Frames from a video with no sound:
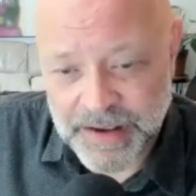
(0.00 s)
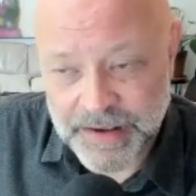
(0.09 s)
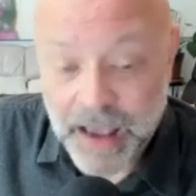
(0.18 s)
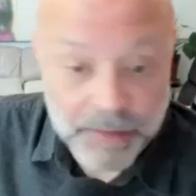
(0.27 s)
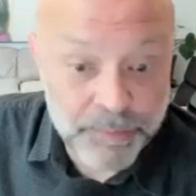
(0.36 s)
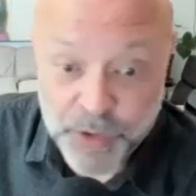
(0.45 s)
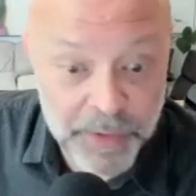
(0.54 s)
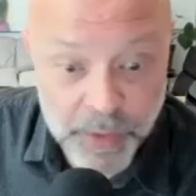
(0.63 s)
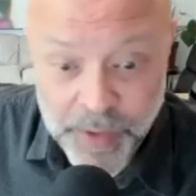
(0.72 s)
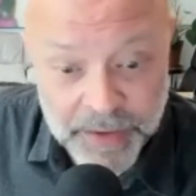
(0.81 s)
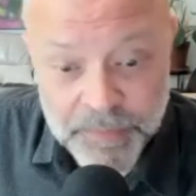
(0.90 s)
yeah, blew me
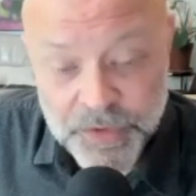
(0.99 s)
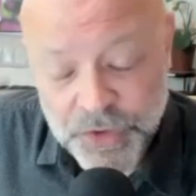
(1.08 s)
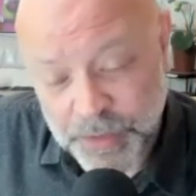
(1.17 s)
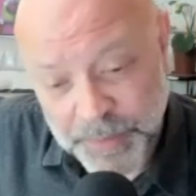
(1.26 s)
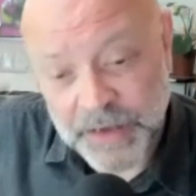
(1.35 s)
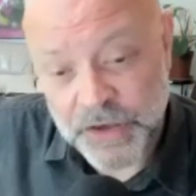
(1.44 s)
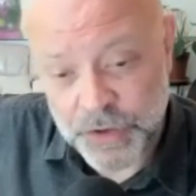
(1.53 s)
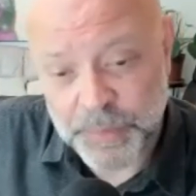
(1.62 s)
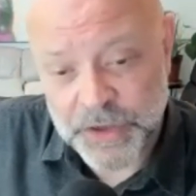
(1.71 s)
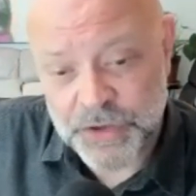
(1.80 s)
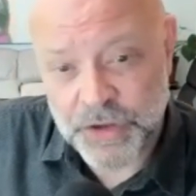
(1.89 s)
away. Took me took
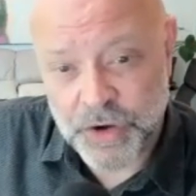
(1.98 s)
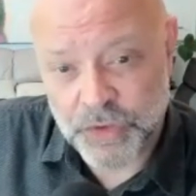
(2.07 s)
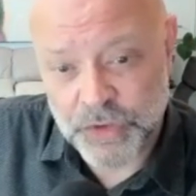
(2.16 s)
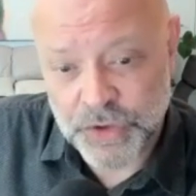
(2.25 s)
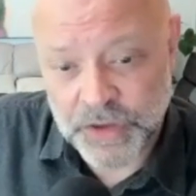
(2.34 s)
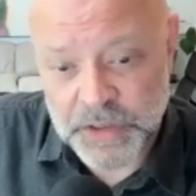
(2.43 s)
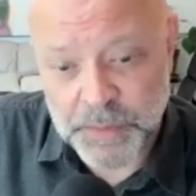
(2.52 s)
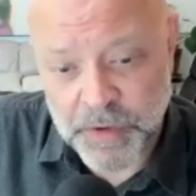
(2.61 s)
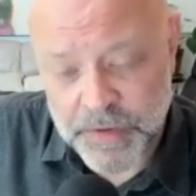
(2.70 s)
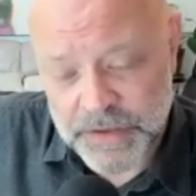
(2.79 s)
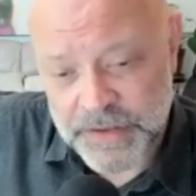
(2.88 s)
me to the non-dual
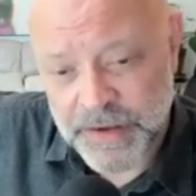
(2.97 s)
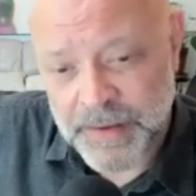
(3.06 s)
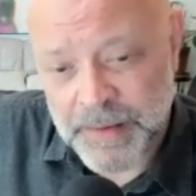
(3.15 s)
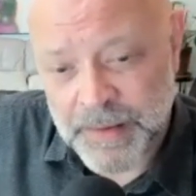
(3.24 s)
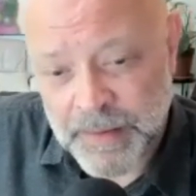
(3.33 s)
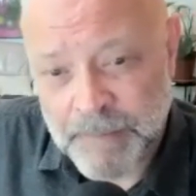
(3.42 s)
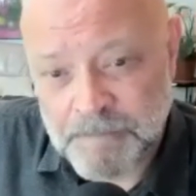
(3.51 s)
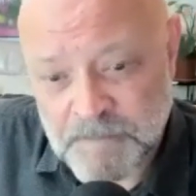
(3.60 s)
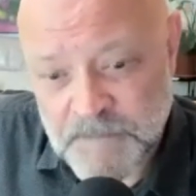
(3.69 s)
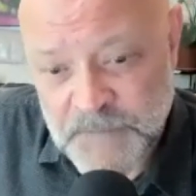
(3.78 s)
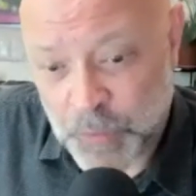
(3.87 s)
experience
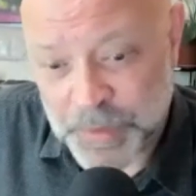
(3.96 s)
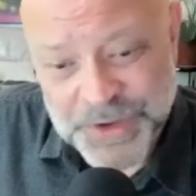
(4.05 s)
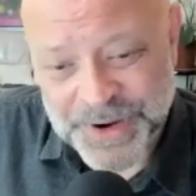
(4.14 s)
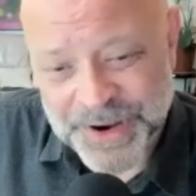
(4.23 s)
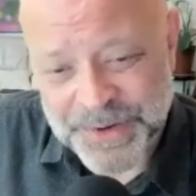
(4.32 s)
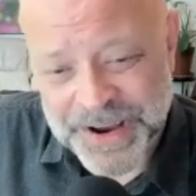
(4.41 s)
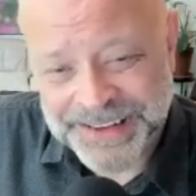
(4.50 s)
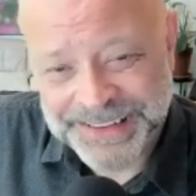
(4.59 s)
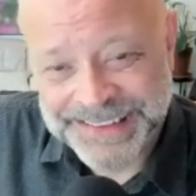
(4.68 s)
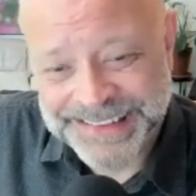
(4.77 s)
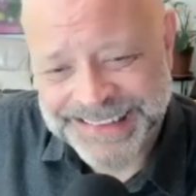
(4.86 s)
almost straight away
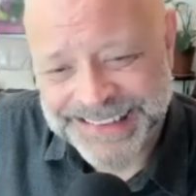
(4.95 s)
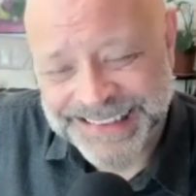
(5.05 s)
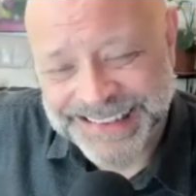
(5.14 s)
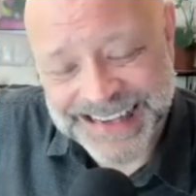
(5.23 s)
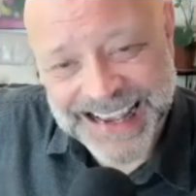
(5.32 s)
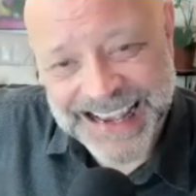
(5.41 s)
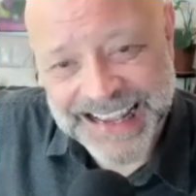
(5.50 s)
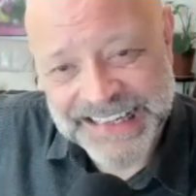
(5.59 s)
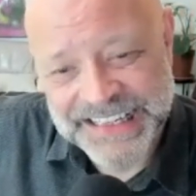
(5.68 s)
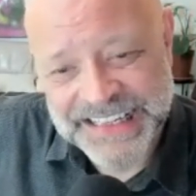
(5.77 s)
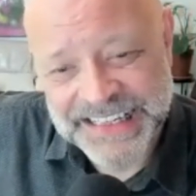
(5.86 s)

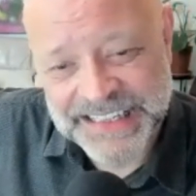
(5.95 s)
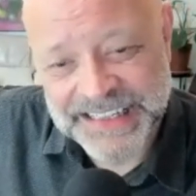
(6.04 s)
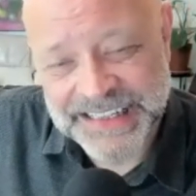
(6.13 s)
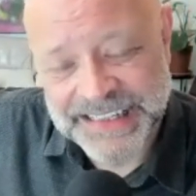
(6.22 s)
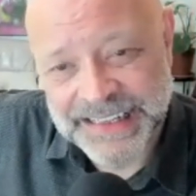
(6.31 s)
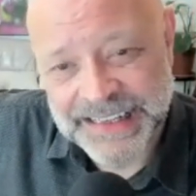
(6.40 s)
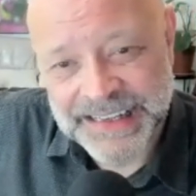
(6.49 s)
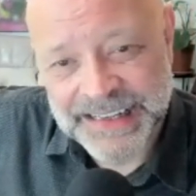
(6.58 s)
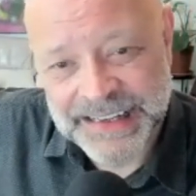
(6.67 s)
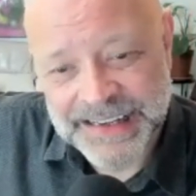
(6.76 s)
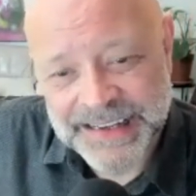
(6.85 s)
and
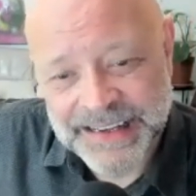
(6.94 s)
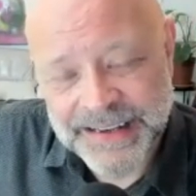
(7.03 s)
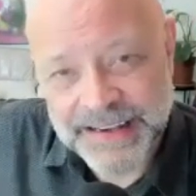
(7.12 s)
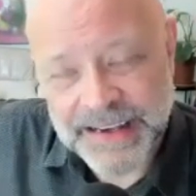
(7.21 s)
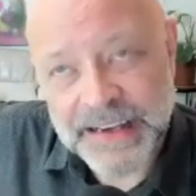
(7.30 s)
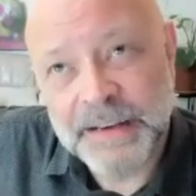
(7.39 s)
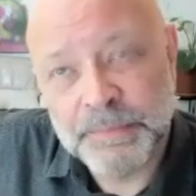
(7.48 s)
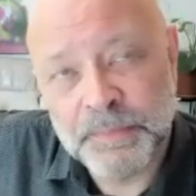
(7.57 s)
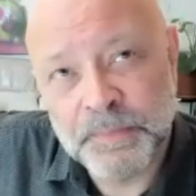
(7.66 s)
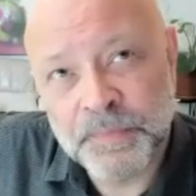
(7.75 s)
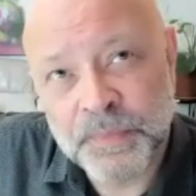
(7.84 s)

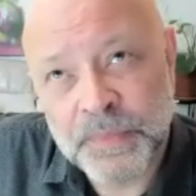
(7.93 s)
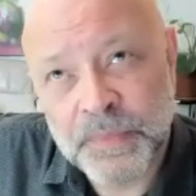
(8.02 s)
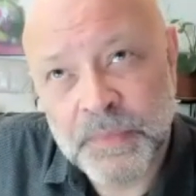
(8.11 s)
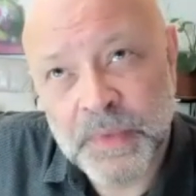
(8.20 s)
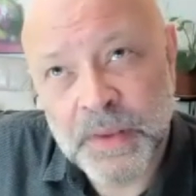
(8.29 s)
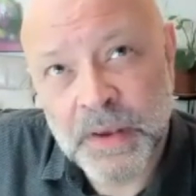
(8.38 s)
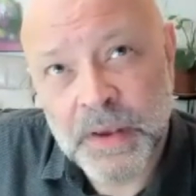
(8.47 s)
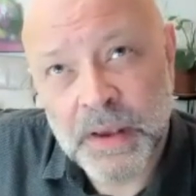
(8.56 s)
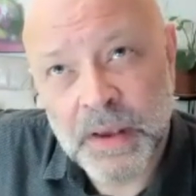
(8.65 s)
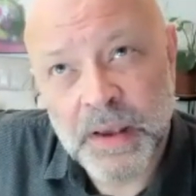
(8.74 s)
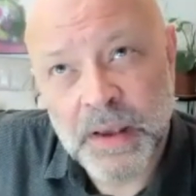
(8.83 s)
um,
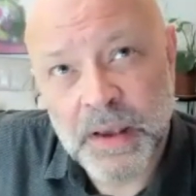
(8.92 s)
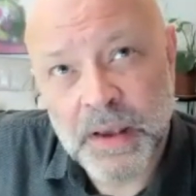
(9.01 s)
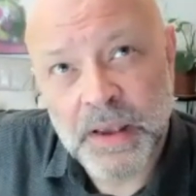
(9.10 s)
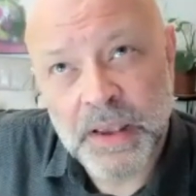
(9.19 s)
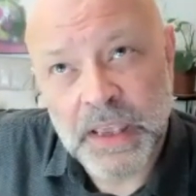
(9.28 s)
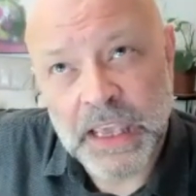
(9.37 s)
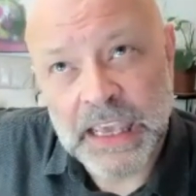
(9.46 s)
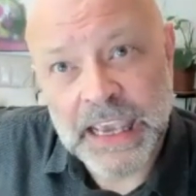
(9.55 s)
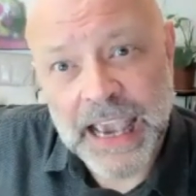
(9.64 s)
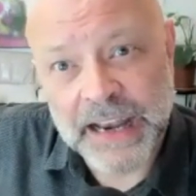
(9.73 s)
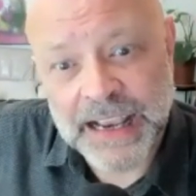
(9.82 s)

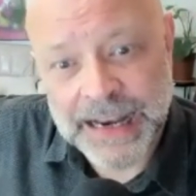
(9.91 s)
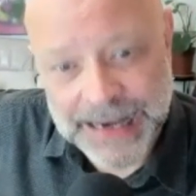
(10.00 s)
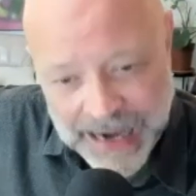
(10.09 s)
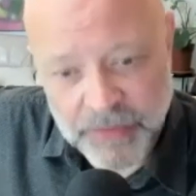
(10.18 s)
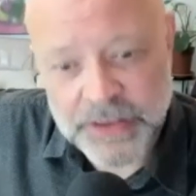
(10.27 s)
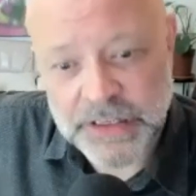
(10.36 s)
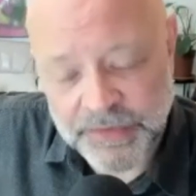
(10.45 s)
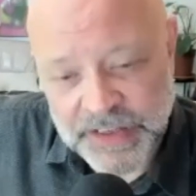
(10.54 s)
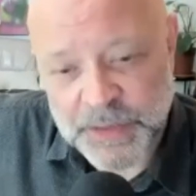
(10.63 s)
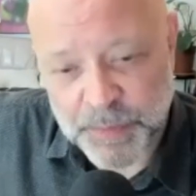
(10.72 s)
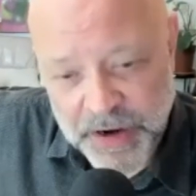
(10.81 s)
he had a clarity of
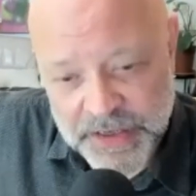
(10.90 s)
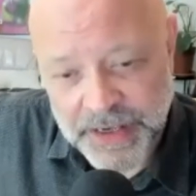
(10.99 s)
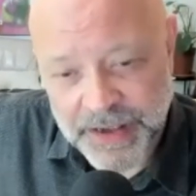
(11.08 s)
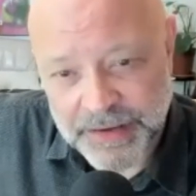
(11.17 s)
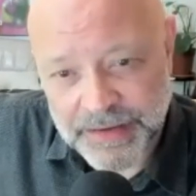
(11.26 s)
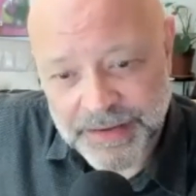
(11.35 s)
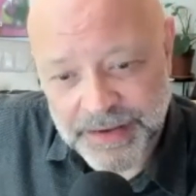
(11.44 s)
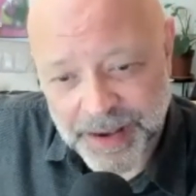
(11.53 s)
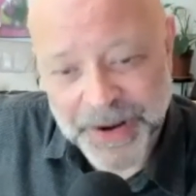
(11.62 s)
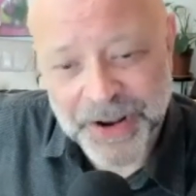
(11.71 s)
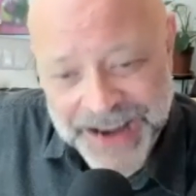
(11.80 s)
expressing it.
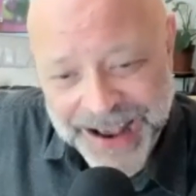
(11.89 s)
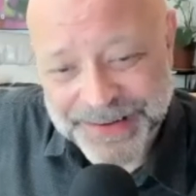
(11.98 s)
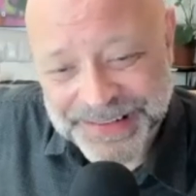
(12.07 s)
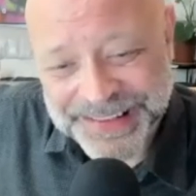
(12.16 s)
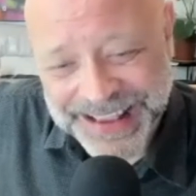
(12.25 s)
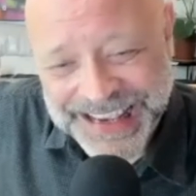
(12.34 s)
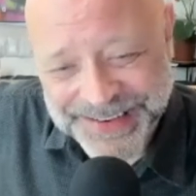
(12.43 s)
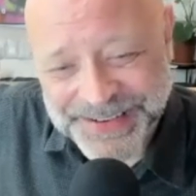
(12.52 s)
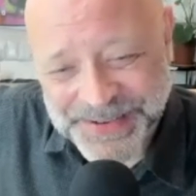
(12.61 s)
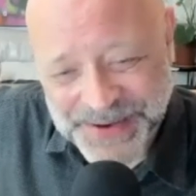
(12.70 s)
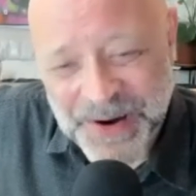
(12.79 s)
I mean, I now think he
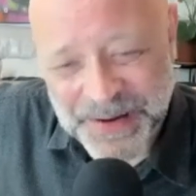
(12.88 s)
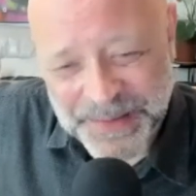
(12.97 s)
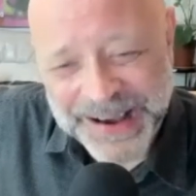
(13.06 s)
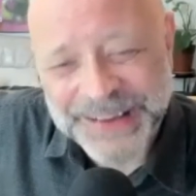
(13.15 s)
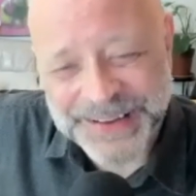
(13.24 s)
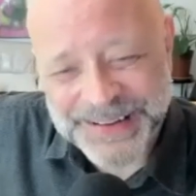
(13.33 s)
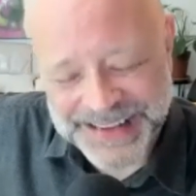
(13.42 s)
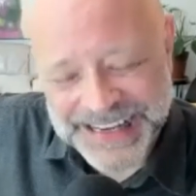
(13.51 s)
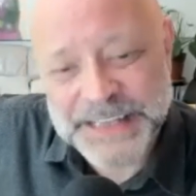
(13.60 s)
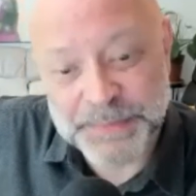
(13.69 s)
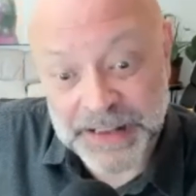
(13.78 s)
was wrong about a lot of
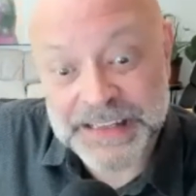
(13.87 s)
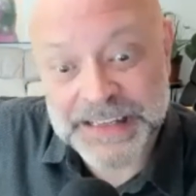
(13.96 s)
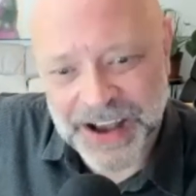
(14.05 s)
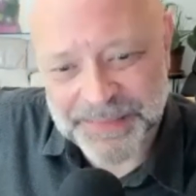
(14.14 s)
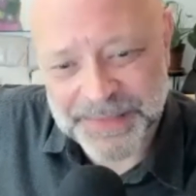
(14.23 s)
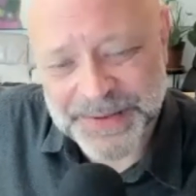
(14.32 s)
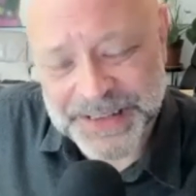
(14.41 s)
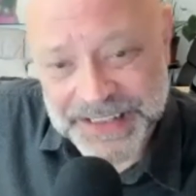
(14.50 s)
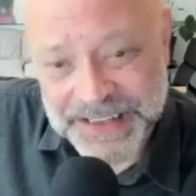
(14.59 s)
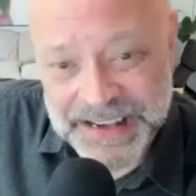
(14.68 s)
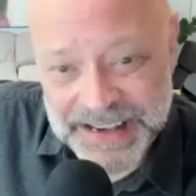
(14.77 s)
things, but at the time it
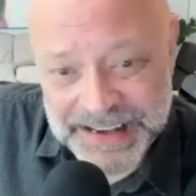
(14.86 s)
was